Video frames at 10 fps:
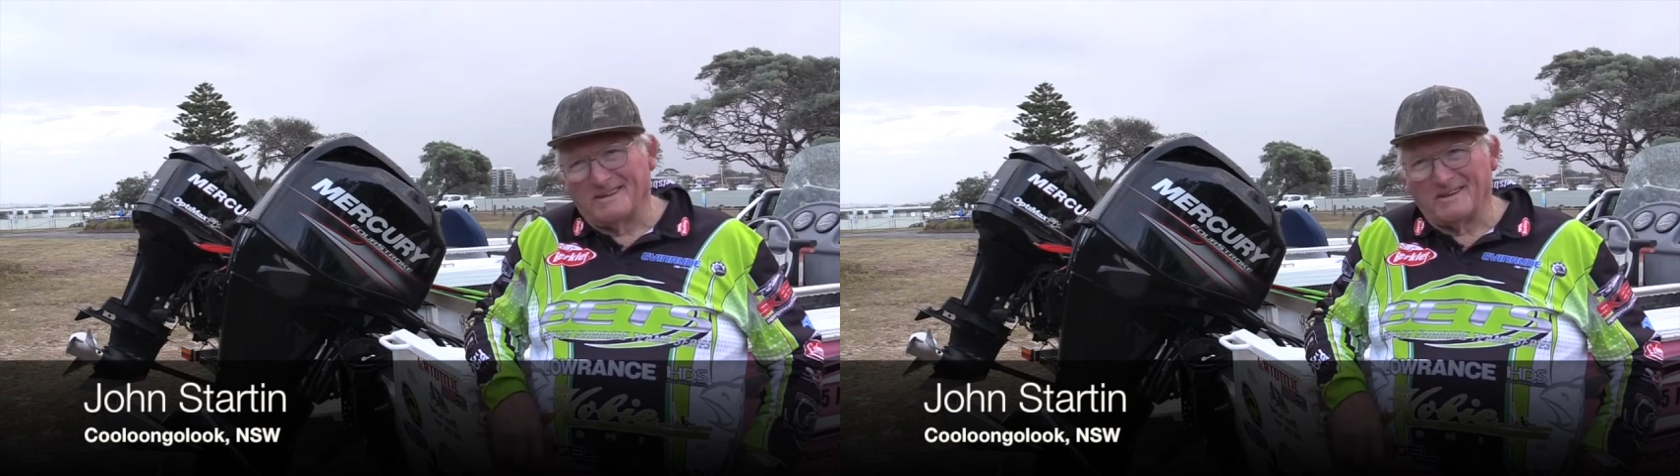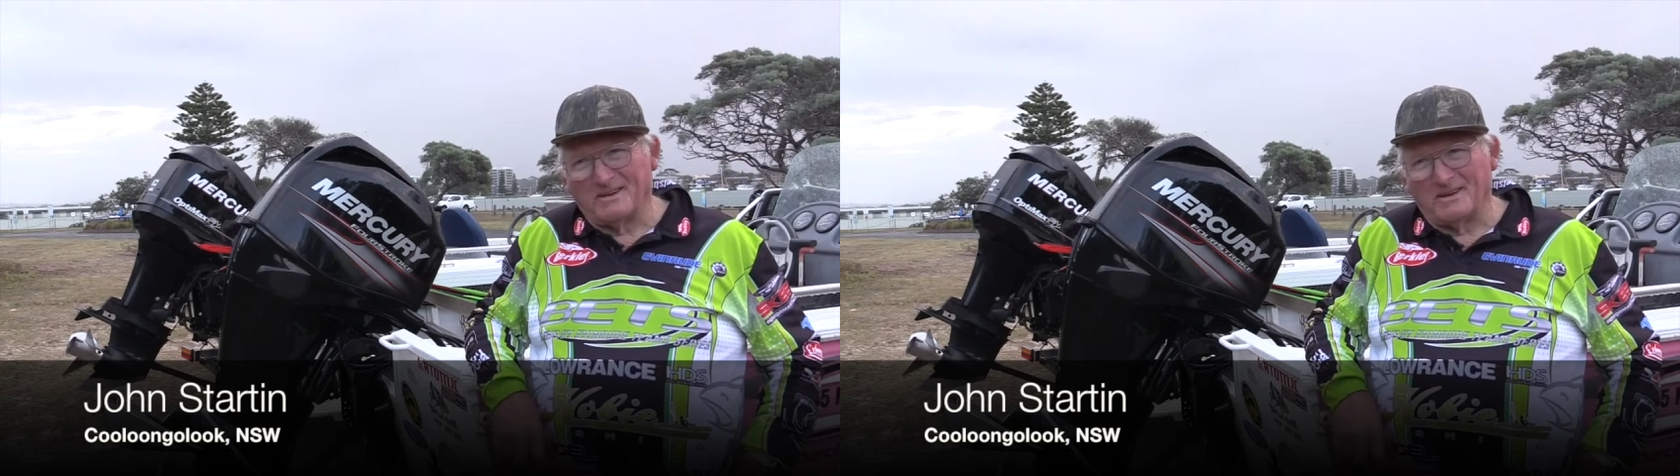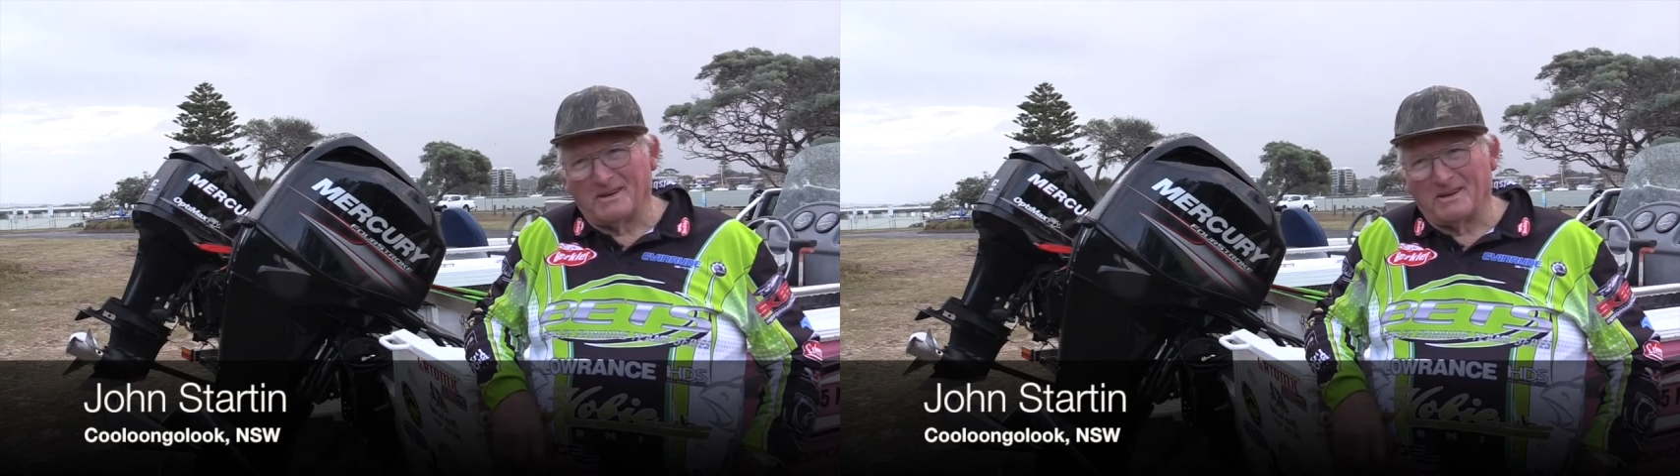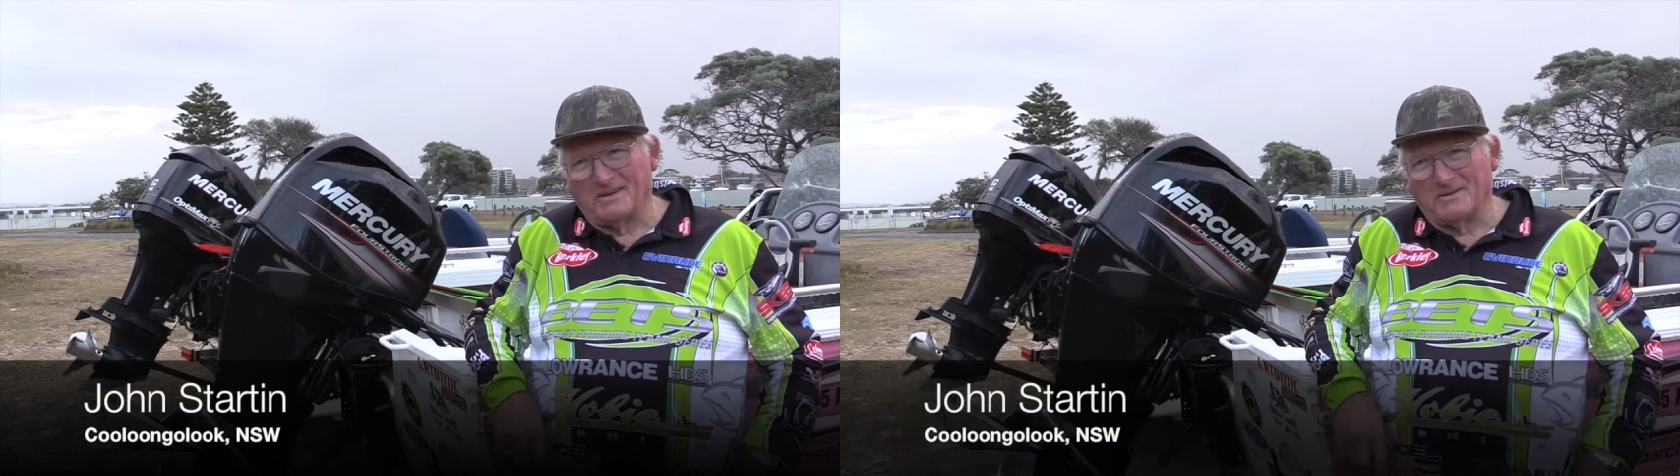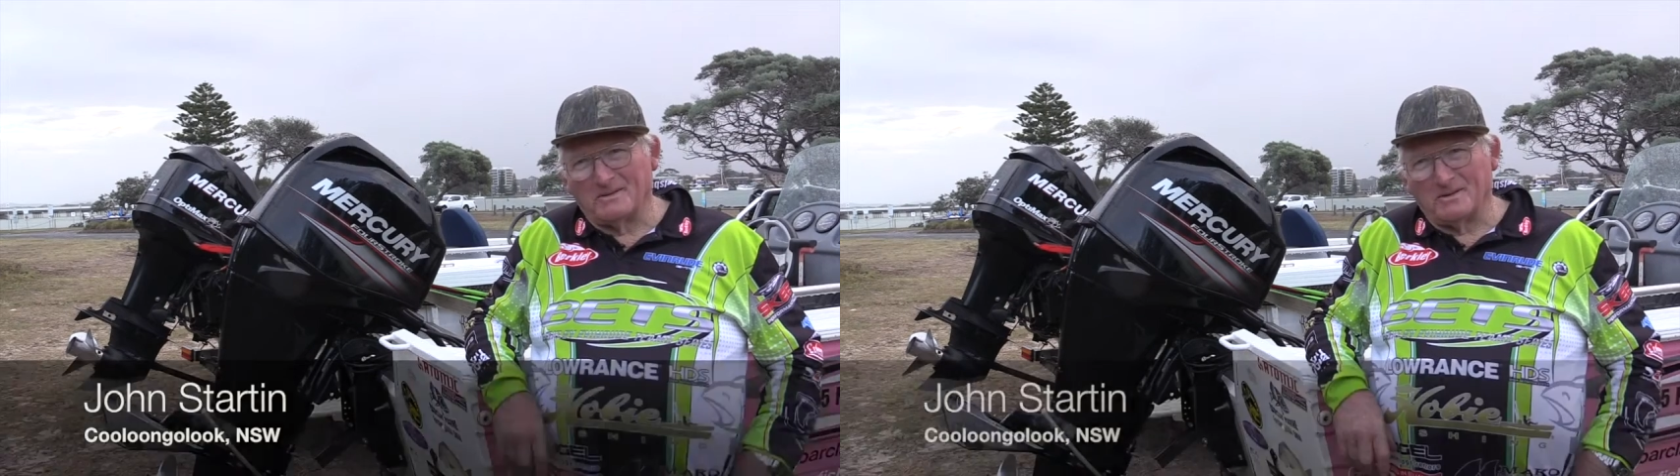and
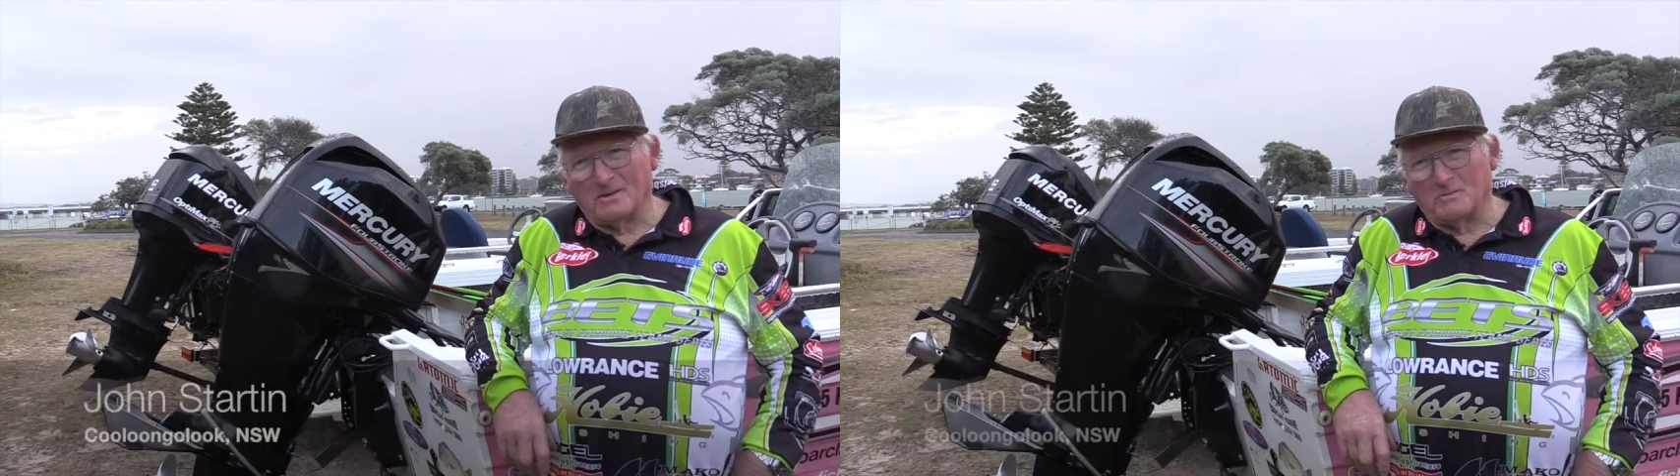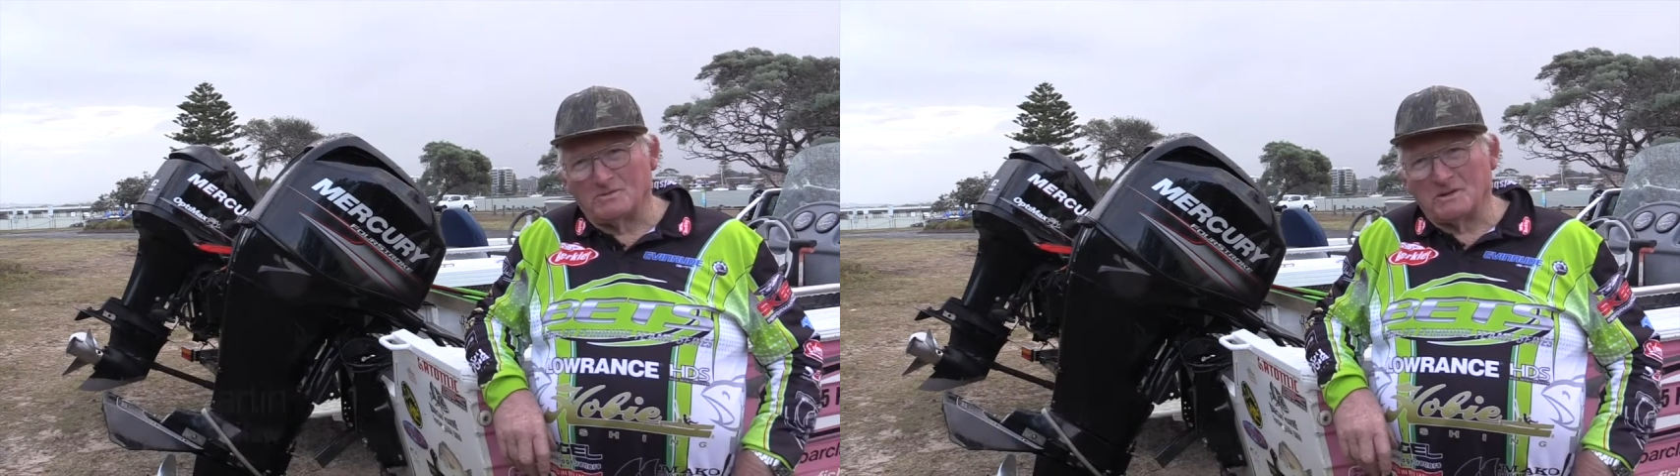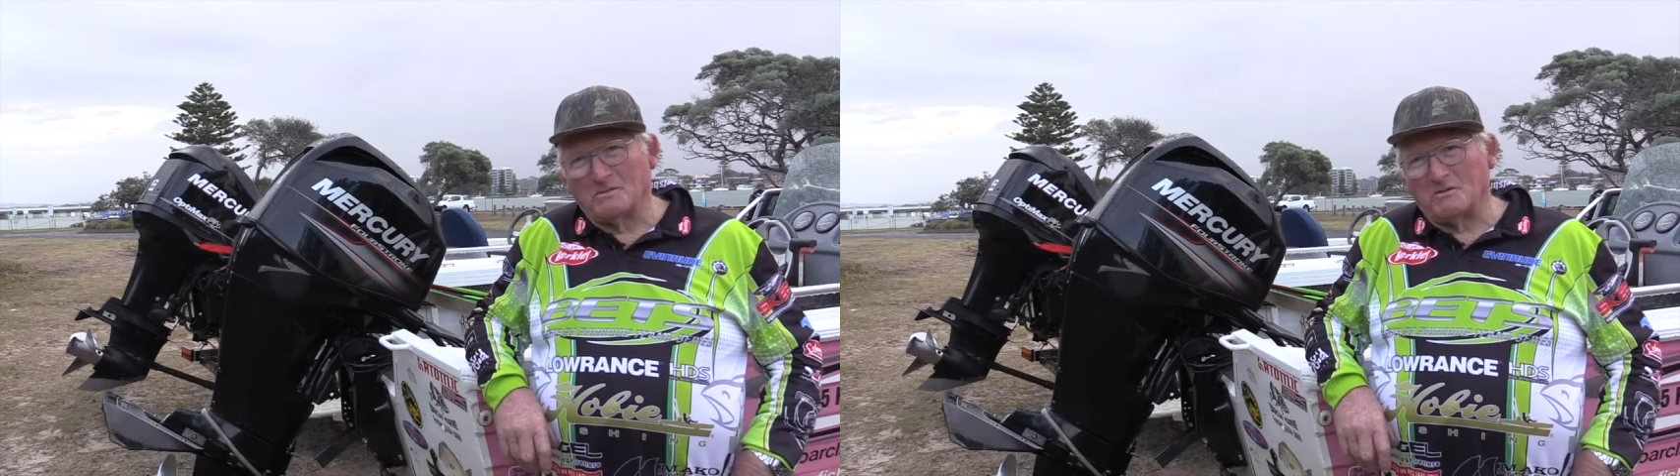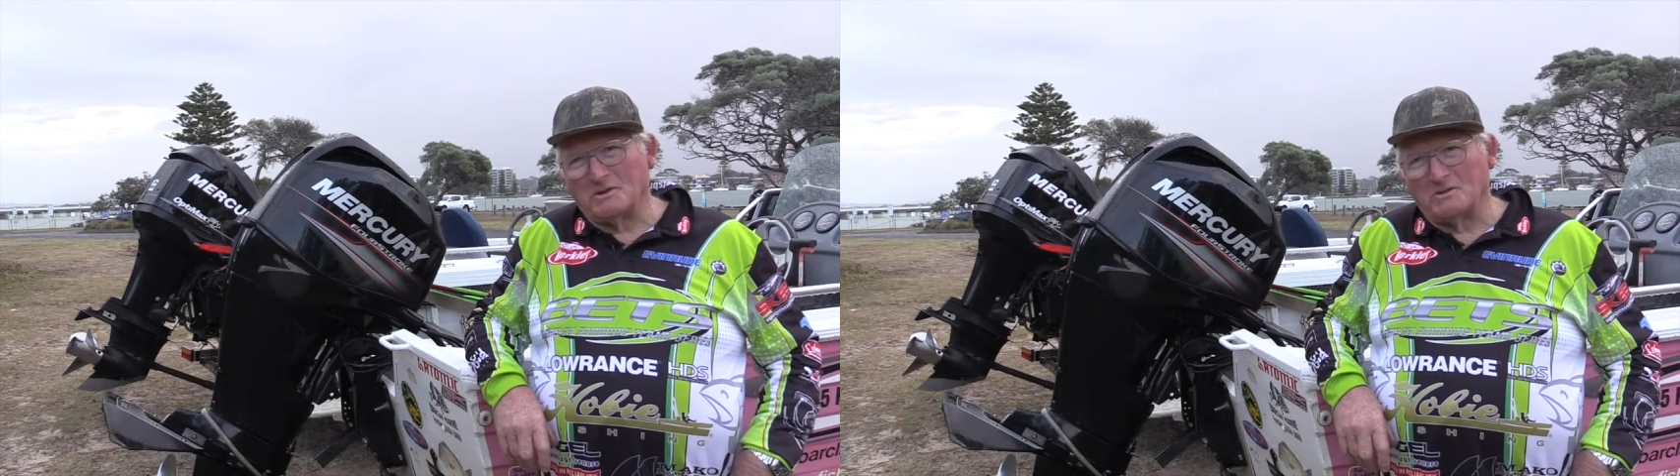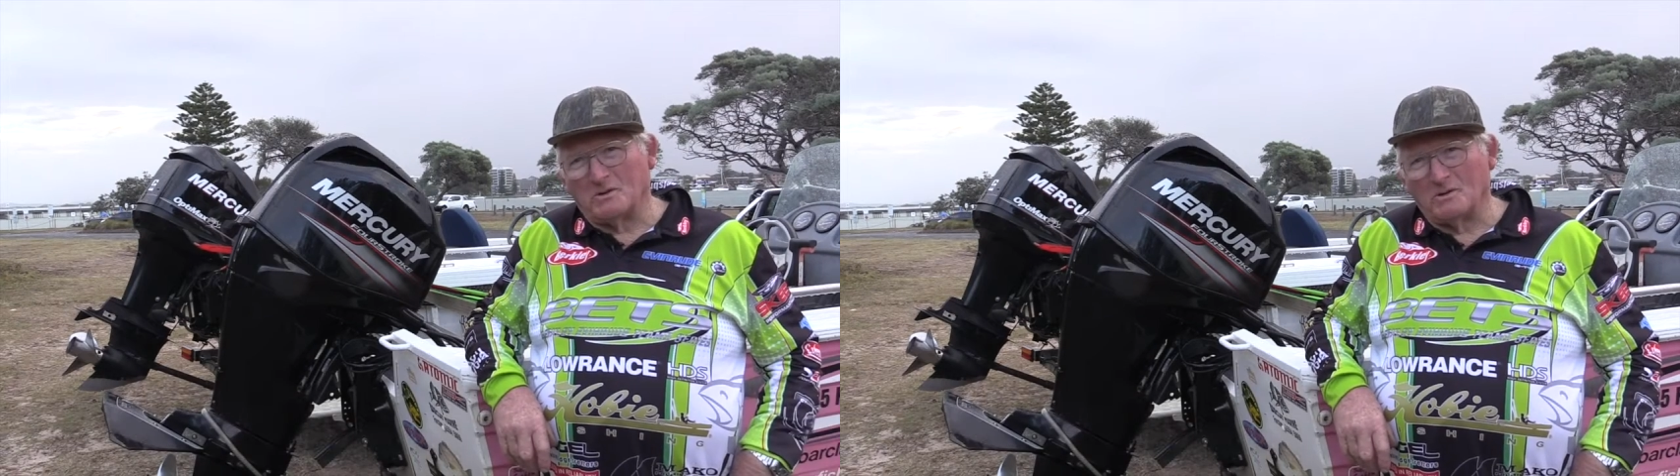I'm
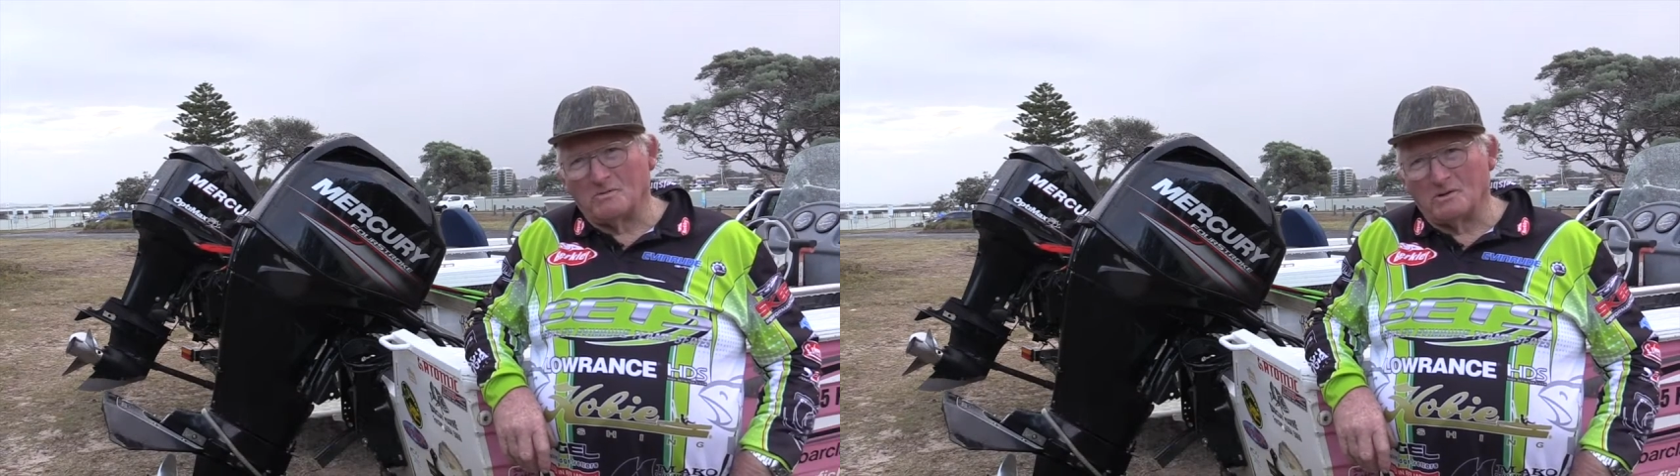semi-retired,